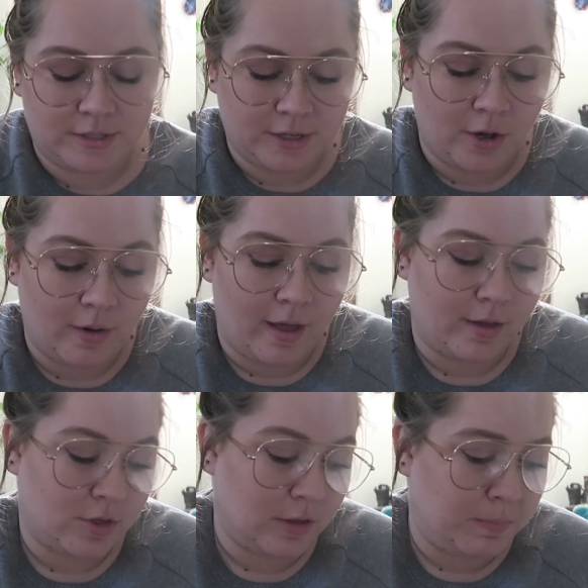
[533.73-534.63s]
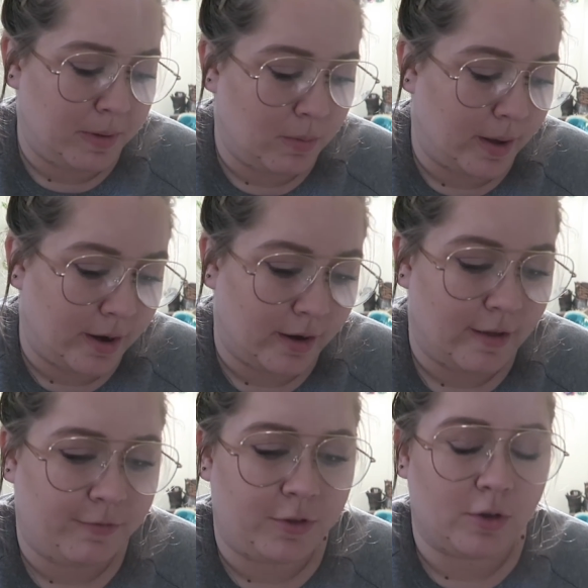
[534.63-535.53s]
So uh, just beware
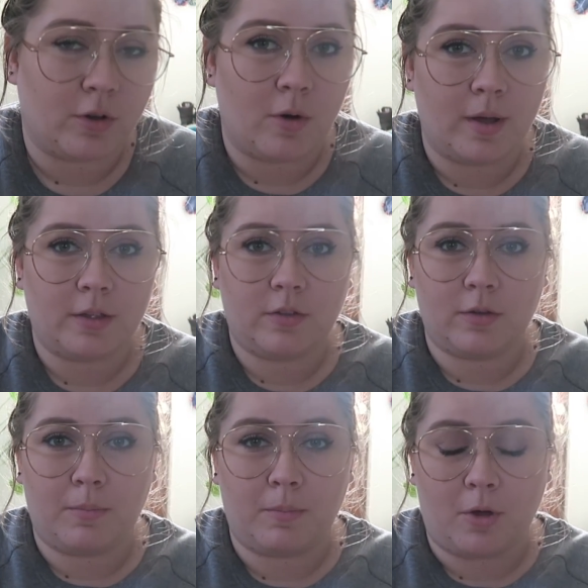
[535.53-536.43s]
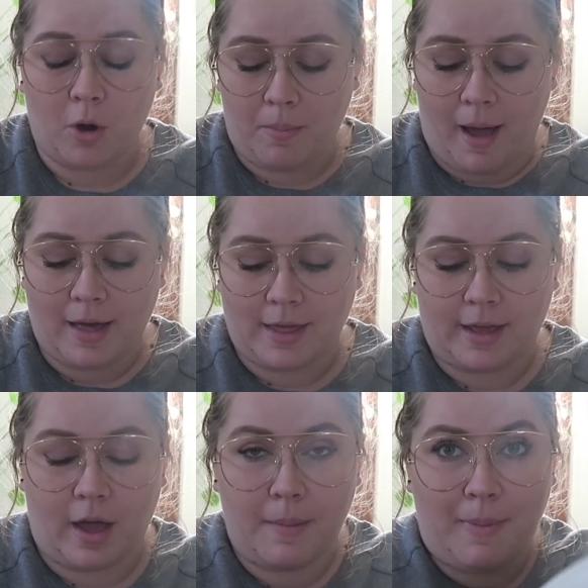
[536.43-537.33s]
if you're going to go buy
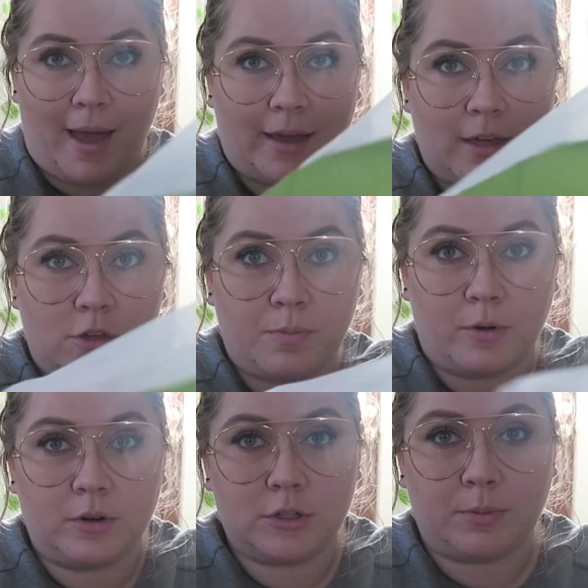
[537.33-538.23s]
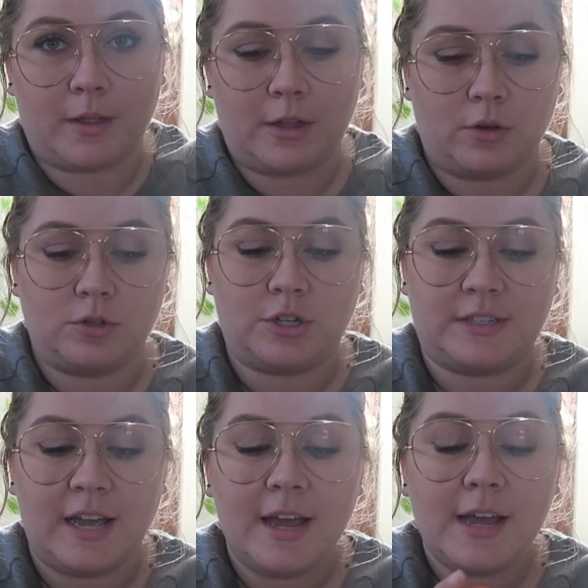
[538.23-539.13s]
like unpackaged produce where they don't
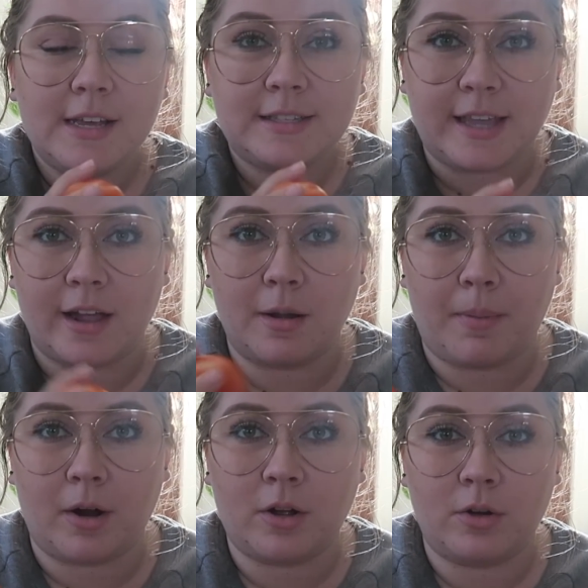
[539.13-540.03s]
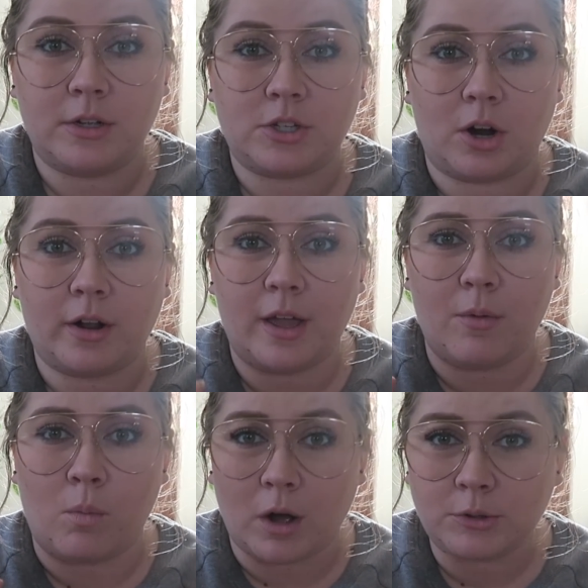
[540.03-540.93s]
just scan a barcode at
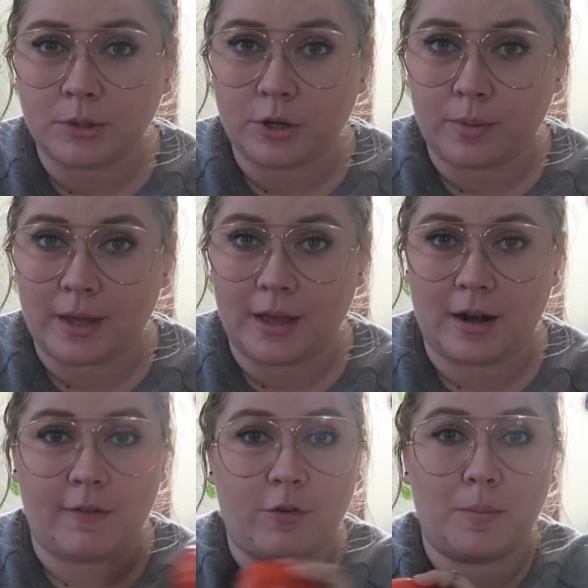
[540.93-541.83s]
Target, watch what they're ringing it up